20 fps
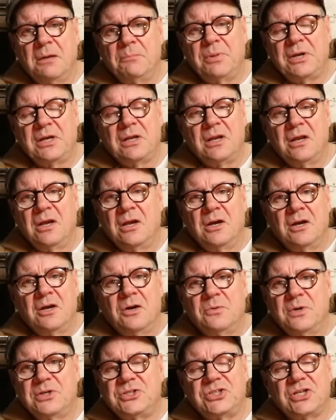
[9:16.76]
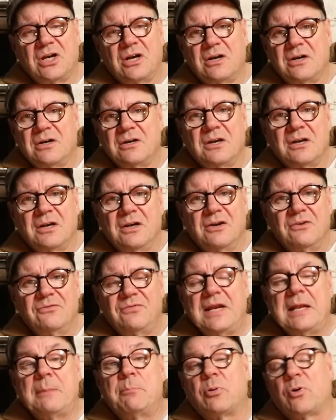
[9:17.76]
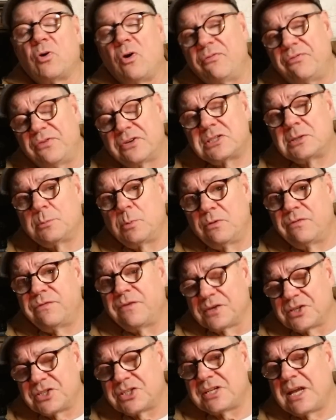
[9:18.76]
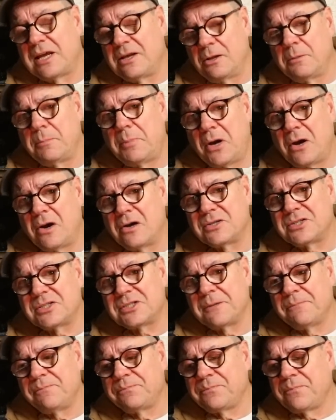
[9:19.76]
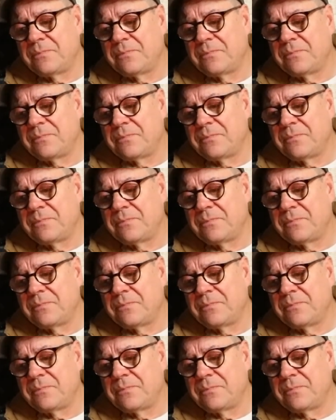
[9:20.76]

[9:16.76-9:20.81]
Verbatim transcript: but which are very profitable for style bars.